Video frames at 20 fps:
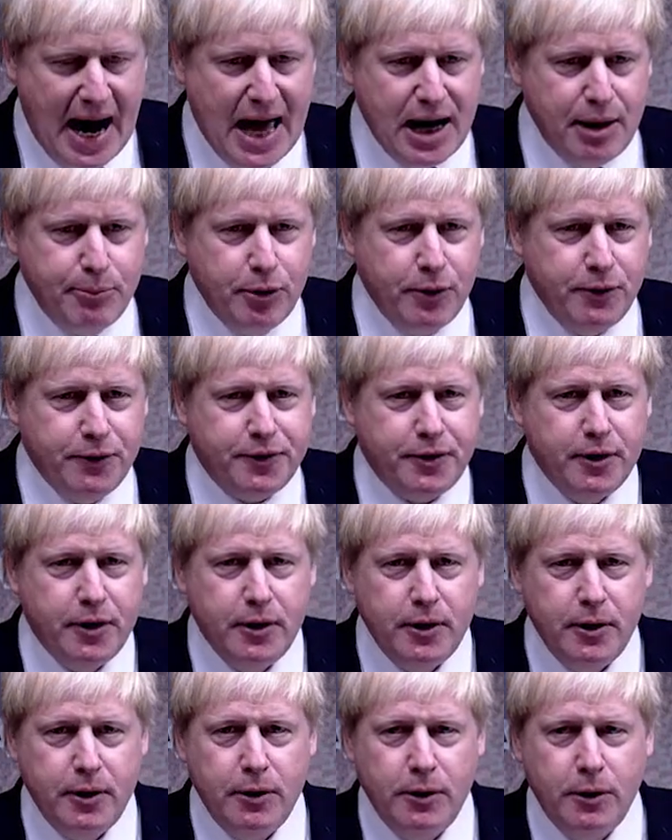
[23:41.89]
Animals
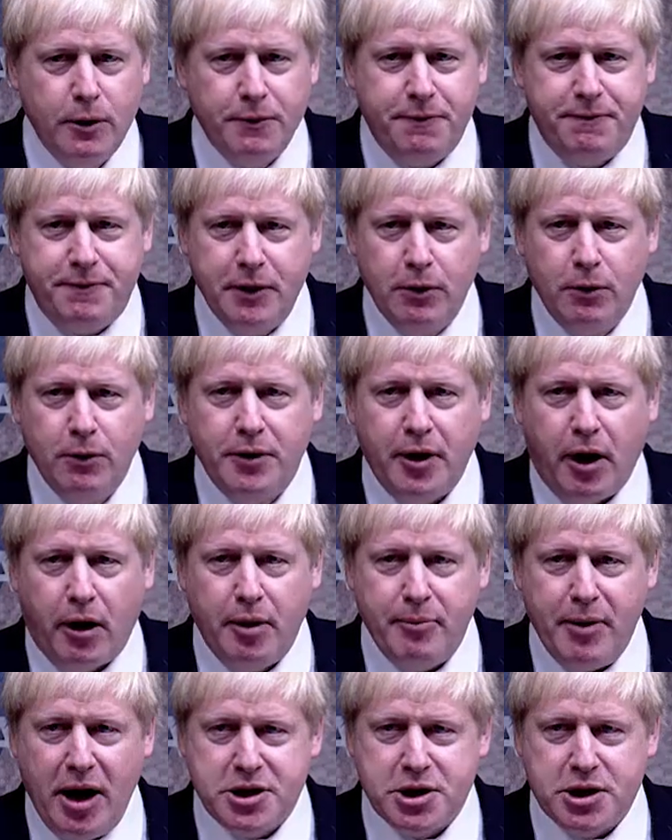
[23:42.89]
who have filled
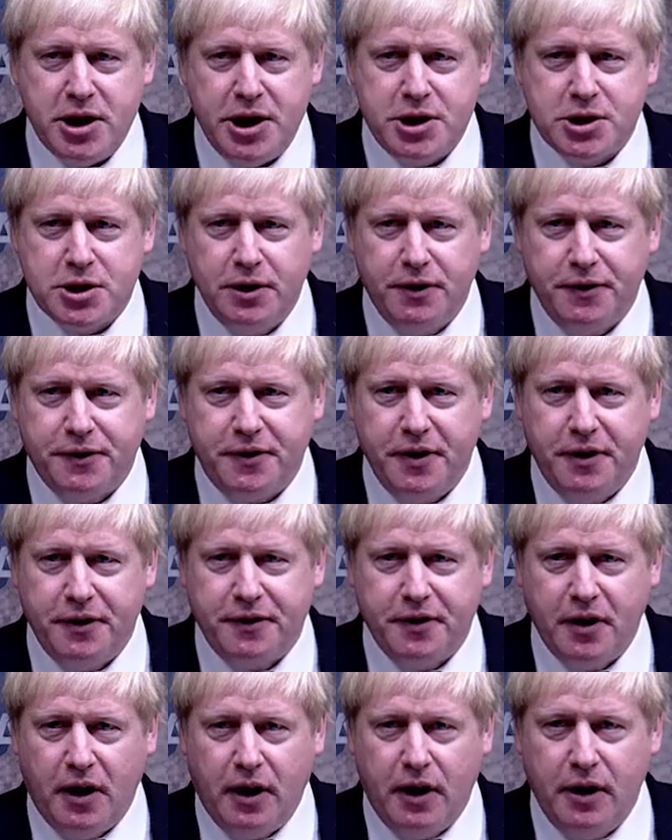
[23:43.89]
our imaginations
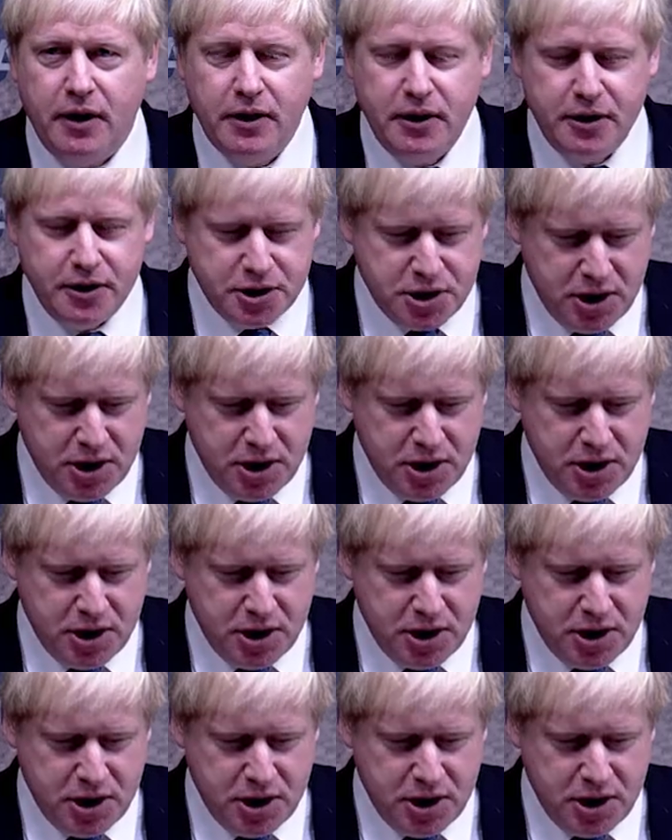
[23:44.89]
since our